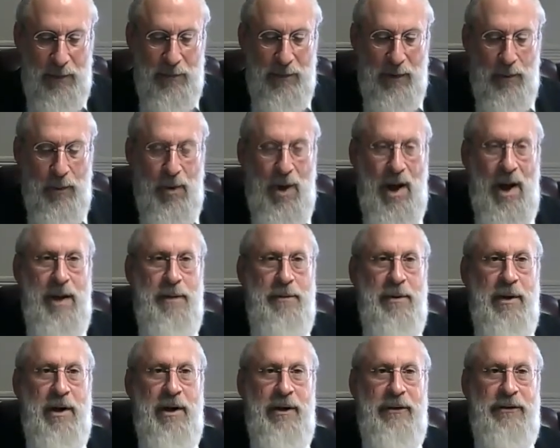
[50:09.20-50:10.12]
Why?
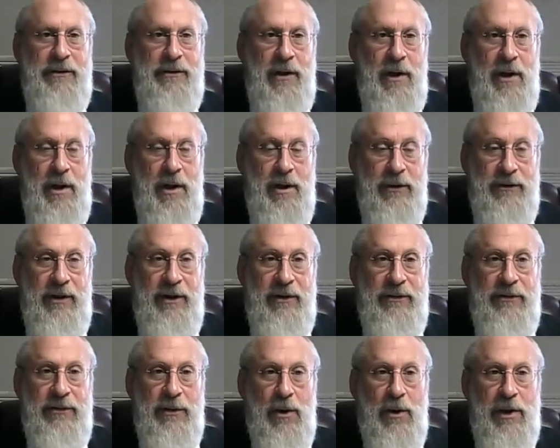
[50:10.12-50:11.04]
Because
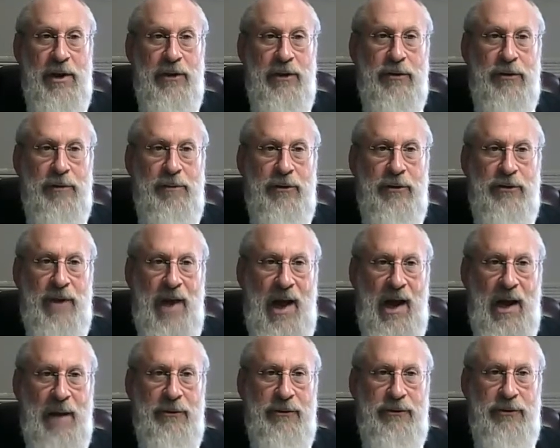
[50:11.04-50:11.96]
since the whole Isser Bishul
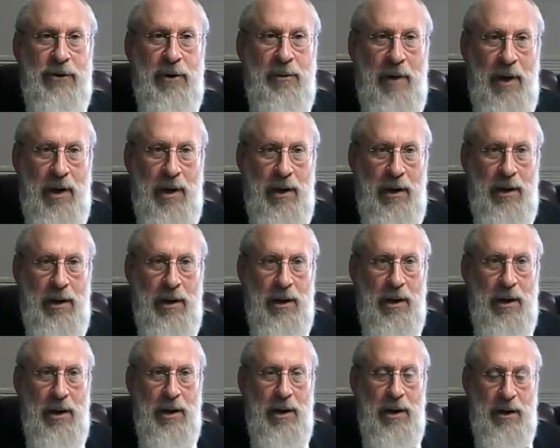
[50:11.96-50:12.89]
Akum is Drabanan,
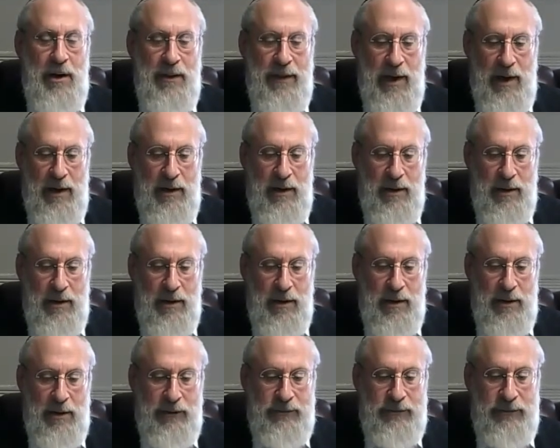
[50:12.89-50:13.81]
then
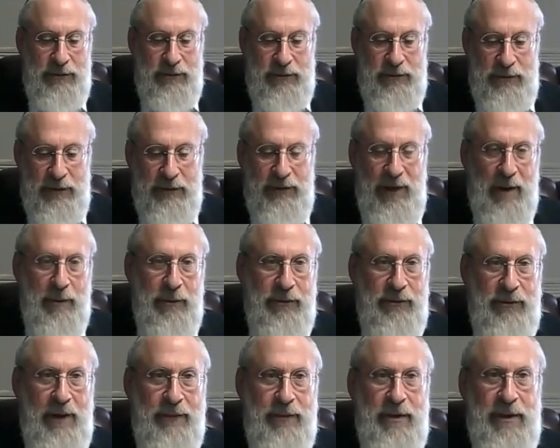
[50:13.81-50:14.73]
just like we
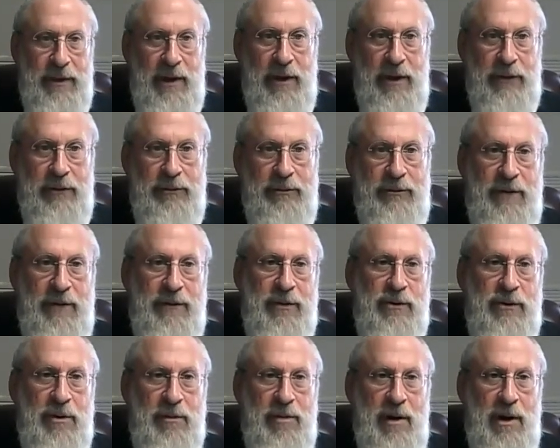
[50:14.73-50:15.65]
say everything else, Suffolk
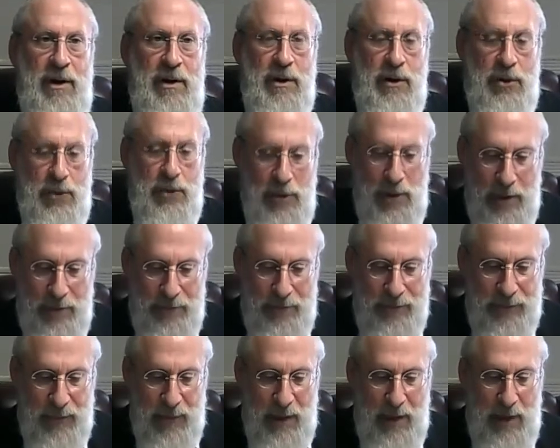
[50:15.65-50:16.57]
Drabanan Lakula.
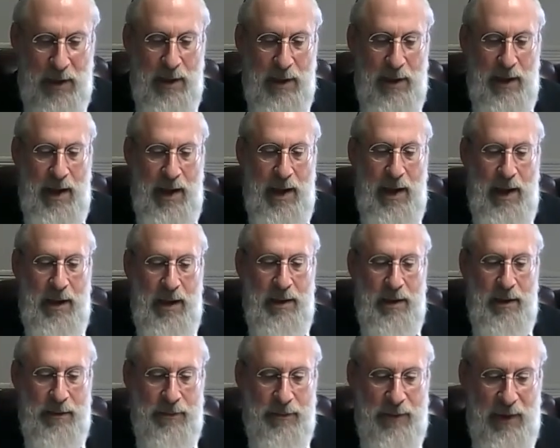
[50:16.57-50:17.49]

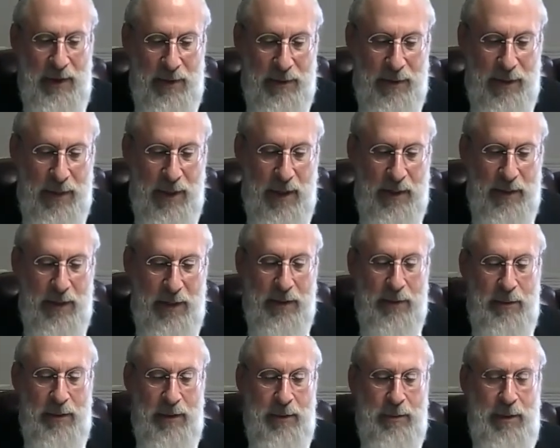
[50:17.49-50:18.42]
And now
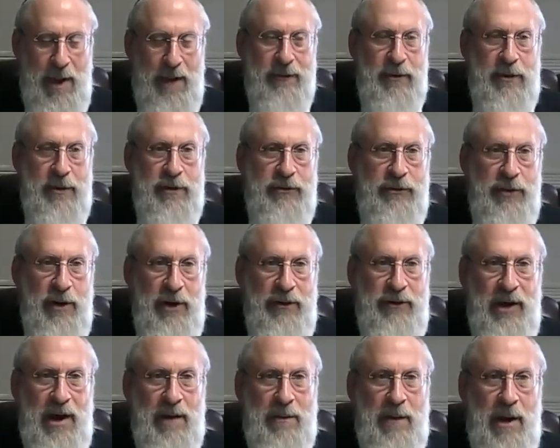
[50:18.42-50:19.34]
we have a Yisodis
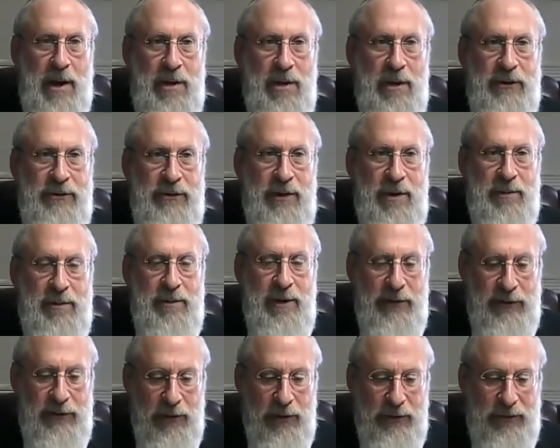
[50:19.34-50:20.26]
Techam Achlokas in the
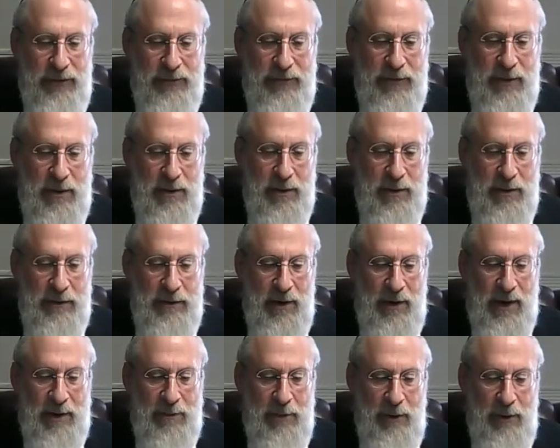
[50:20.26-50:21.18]
Beis Yosef and the
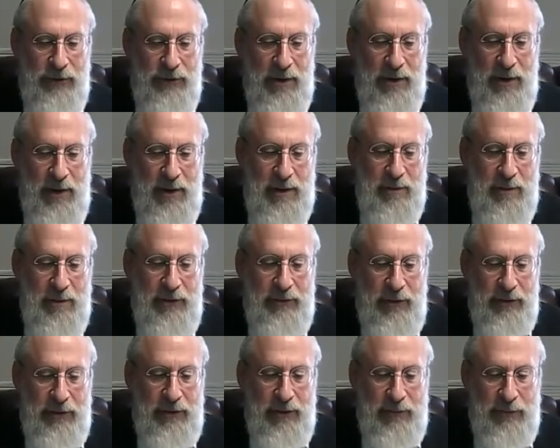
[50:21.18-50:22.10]
Darkei Moshe in the Beis
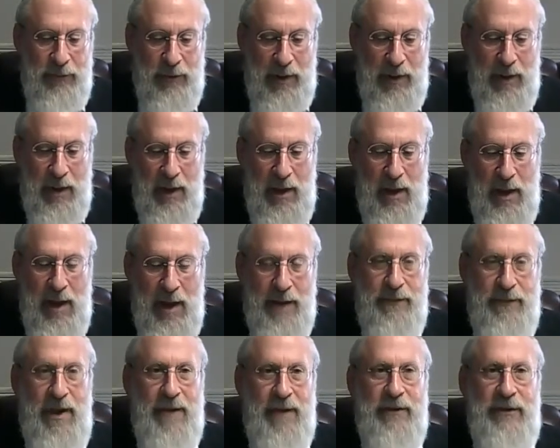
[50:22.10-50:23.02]
Yosef, but if
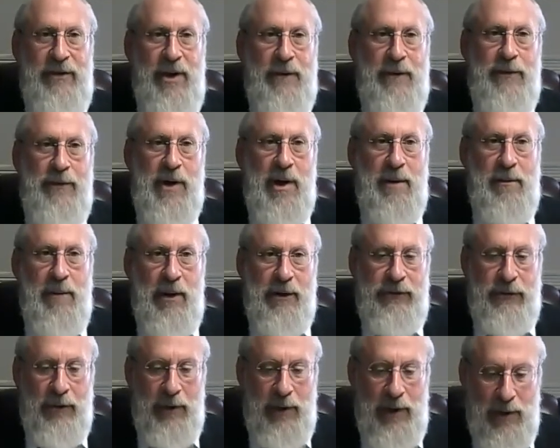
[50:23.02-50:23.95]
we have a Suffolk
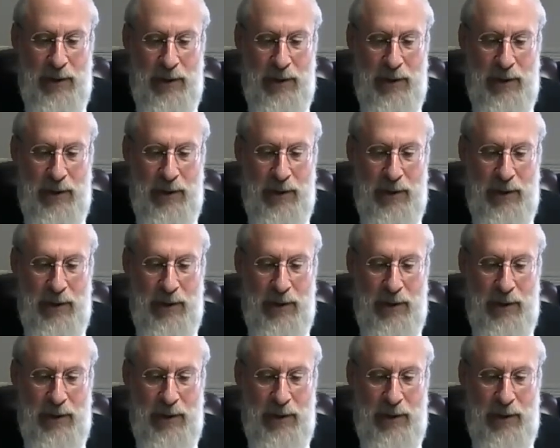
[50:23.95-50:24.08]
Matsui,